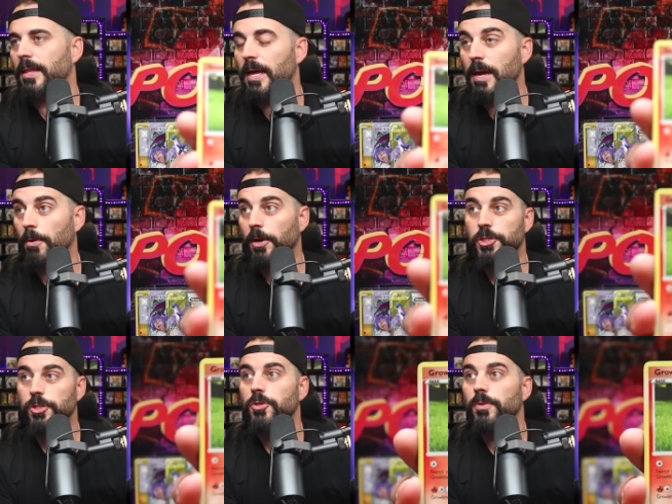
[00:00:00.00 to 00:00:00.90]
That I probably
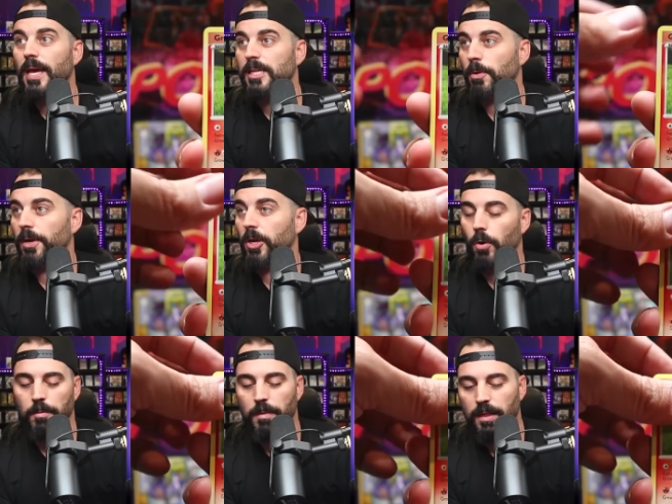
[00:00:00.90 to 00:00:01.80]
shouldn't do that. It's probably
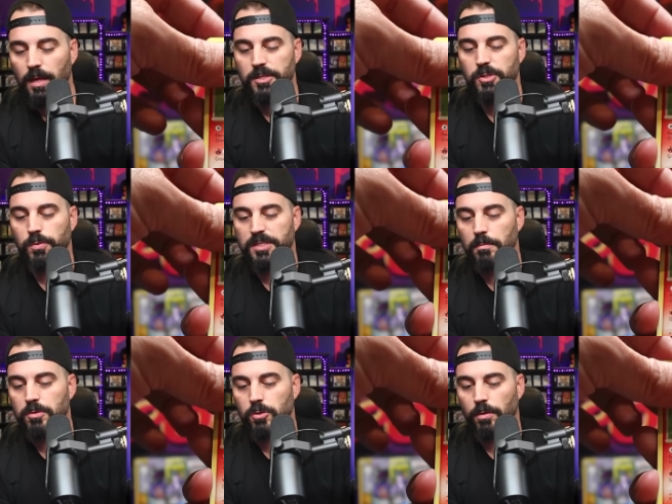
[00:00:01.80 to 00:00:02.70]
coating my lungs with
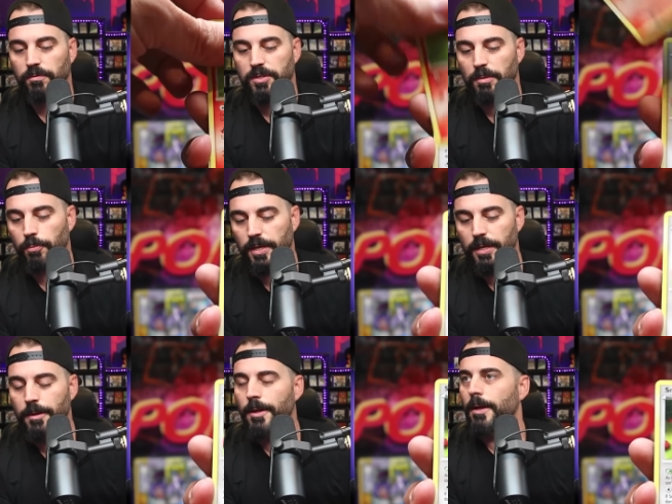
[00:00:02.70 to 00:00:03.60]
some sort of
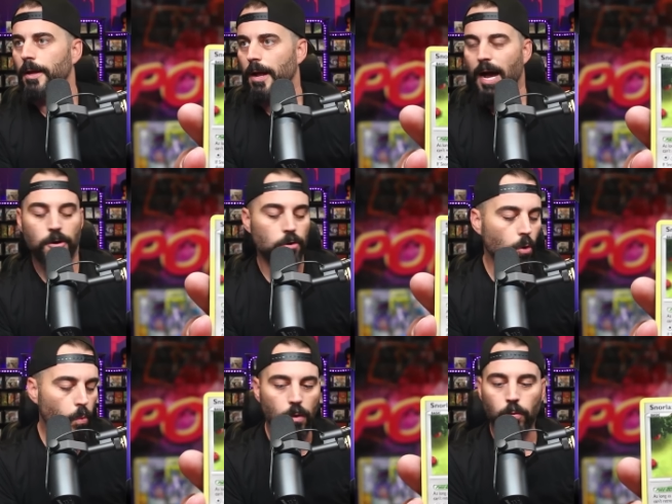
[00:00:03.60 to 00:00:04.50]
debris. I don't know
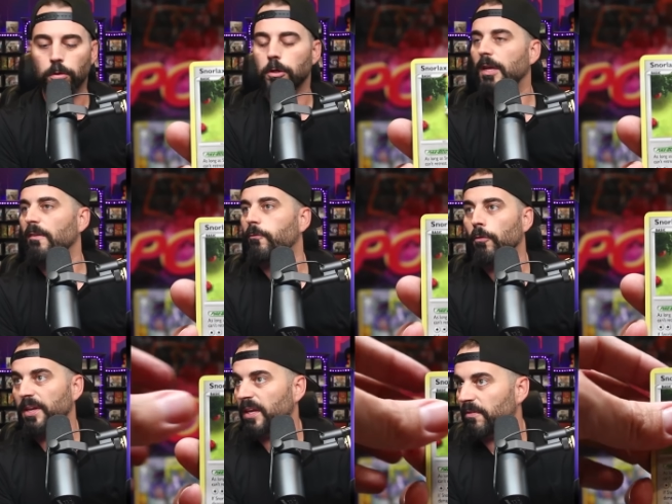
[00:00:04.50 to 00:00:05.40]
what we're looking
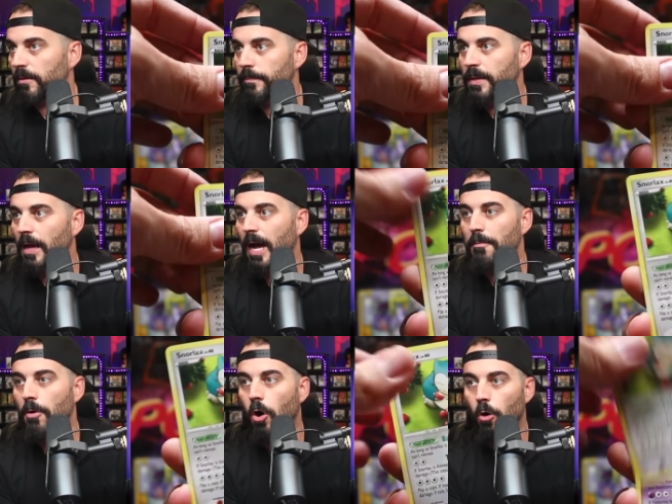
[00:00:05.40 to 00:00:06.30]
for even.
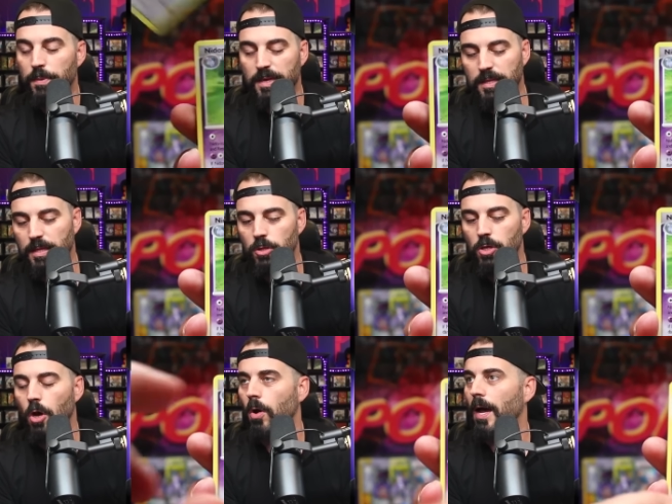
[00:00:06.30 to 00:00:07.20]
I'm hoping
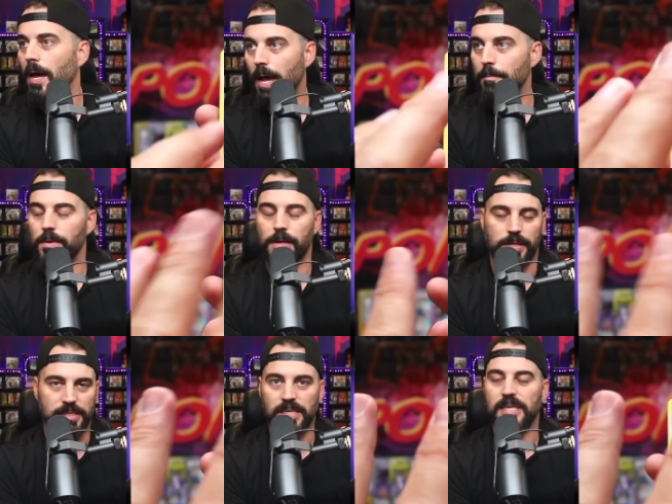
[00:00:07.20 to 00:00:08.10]
no. I, I,
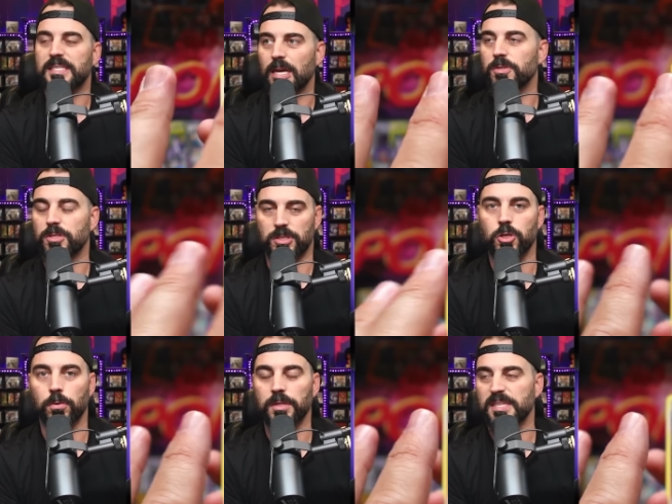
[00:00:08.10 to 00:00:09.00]
this is gonna sound
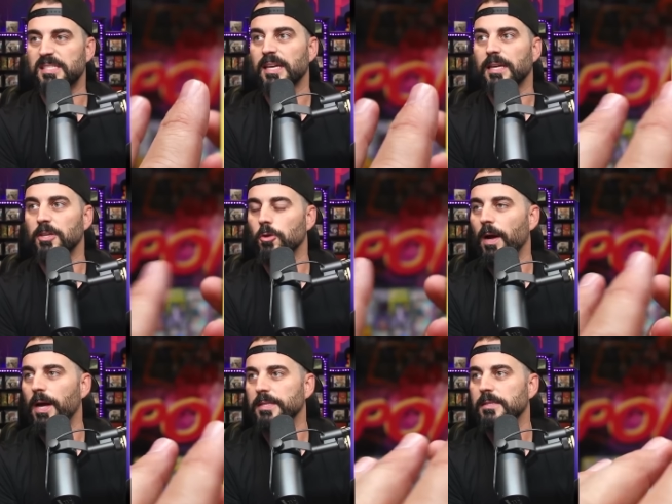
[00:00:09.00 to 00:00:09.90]
totally sick in your
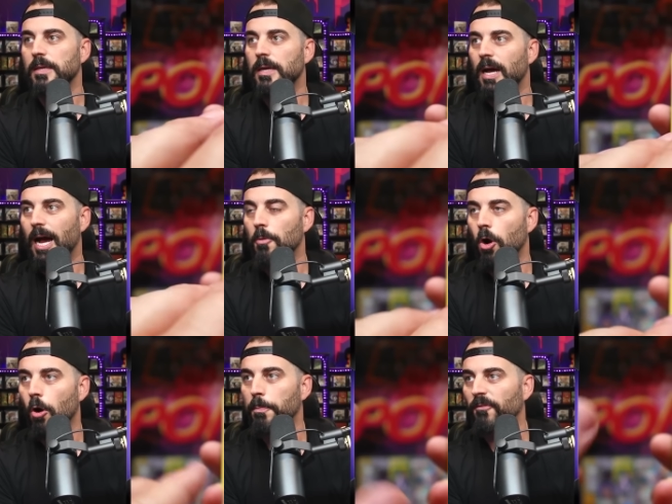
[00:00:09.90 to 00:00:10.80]
minds. I'm
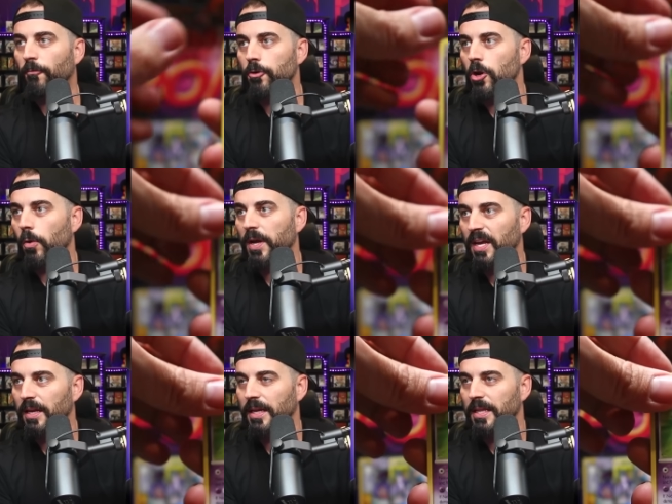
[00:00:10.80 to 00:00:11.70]
hoping for no
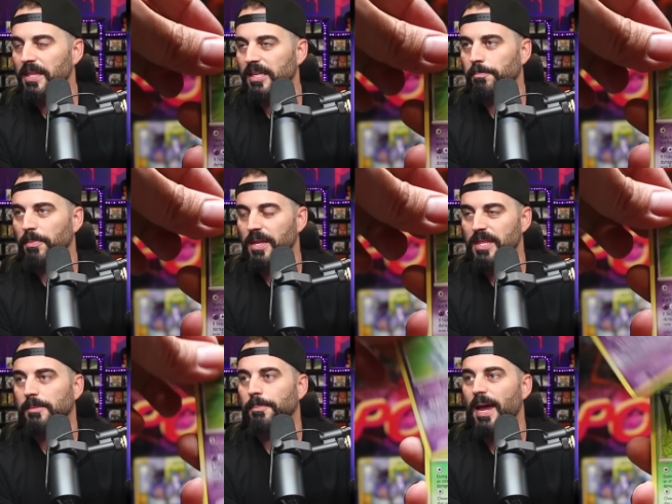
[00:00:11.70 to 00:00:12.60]
hit in this in
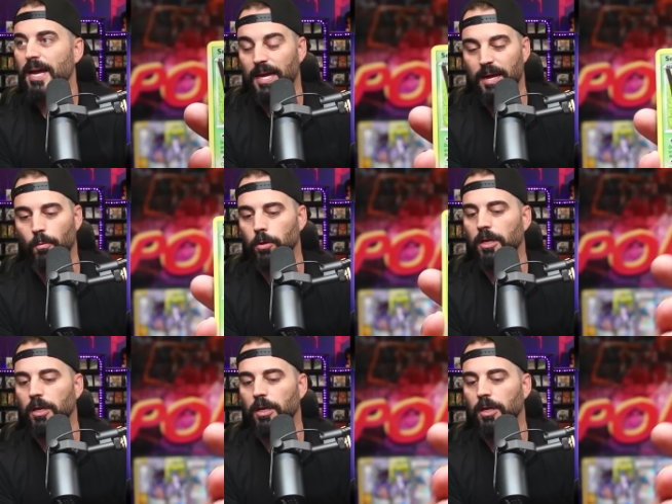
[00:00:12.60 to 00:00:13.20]
this pack, and we're